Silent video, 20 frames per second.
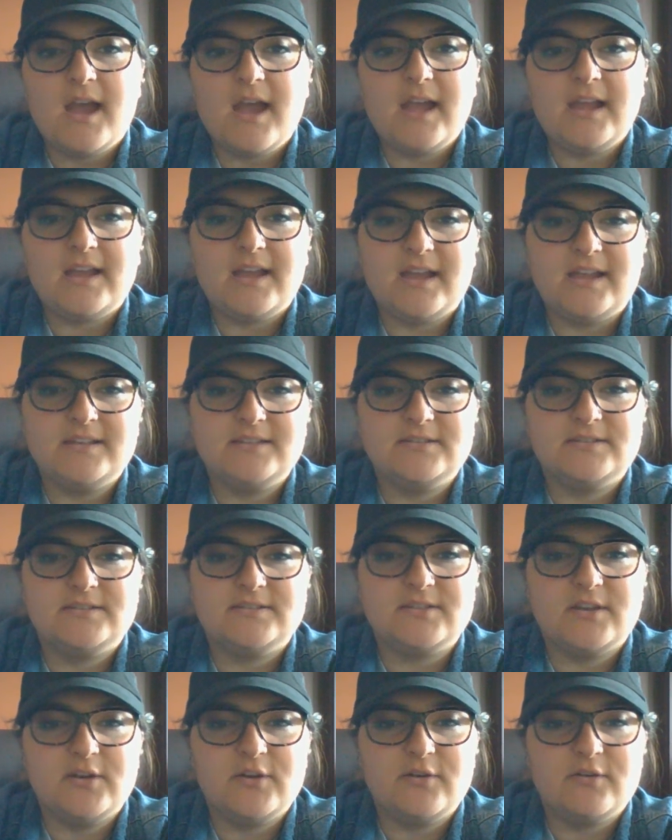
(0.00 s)
Hi guys,
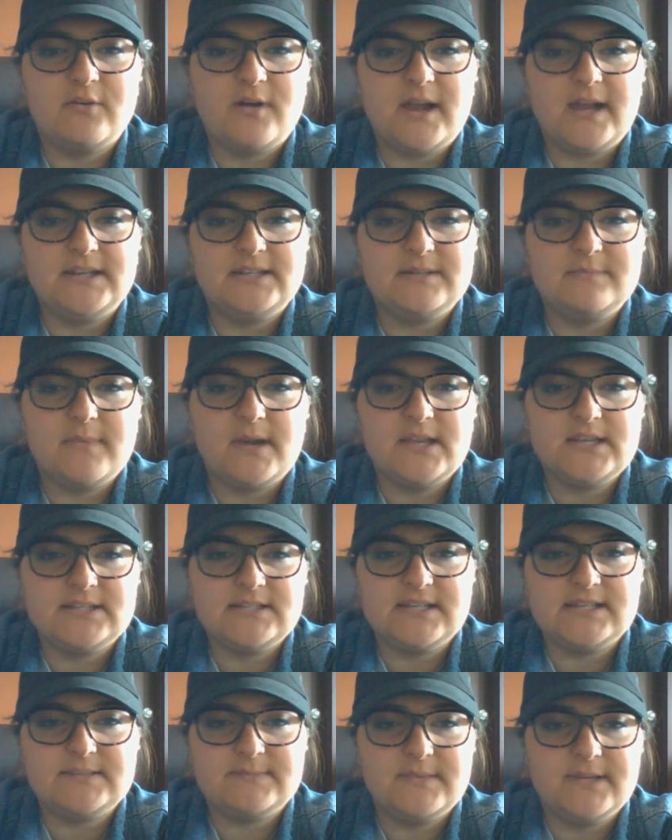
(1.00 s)
so I did my
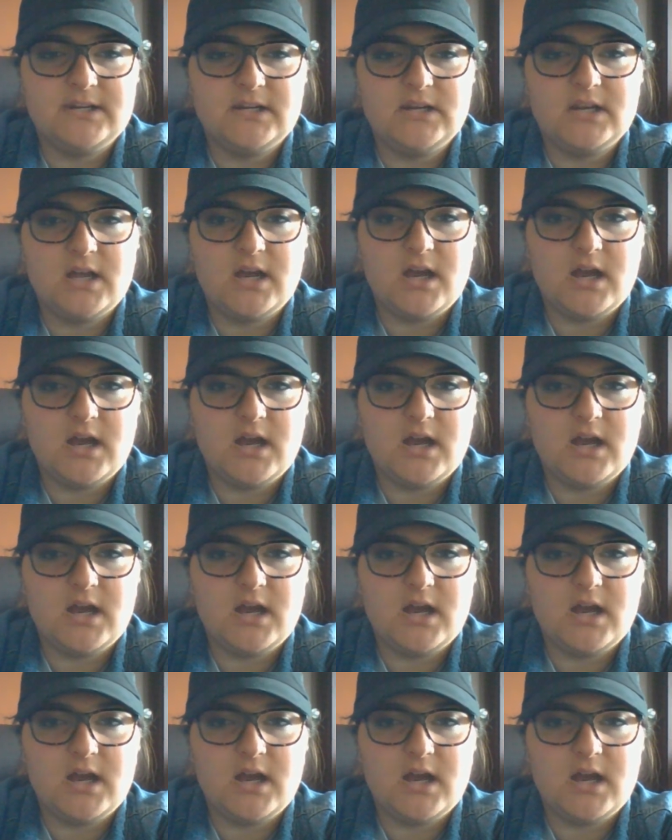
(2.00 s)
assessment